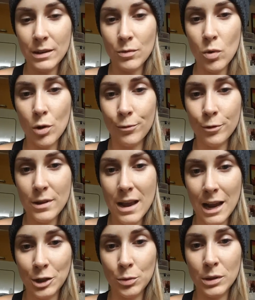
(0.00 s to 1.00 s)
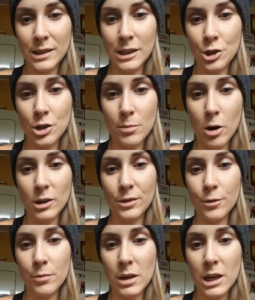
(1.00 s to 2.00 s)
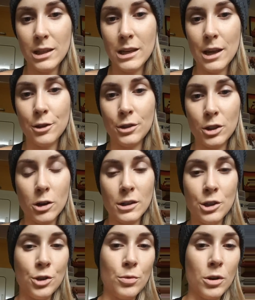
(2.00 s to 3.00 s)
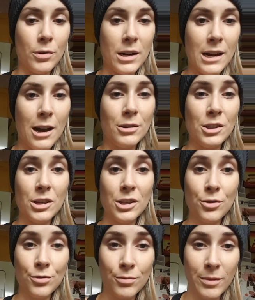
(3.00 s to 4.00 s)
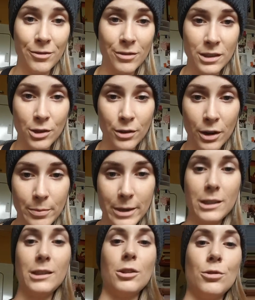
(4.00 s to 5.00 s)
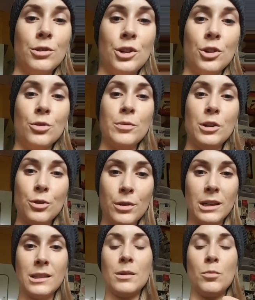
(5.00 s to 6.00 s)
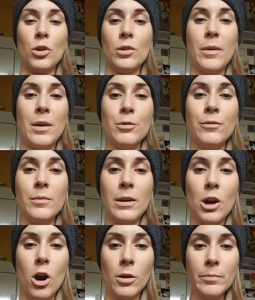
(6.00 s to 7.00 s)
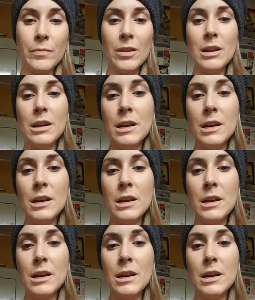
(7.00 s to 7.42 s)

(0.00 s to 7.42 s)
Well, for the actual incision marks for me, the other scar tissue work right now is just through my physiotherapist. So she'll be doing some work by moving my arm.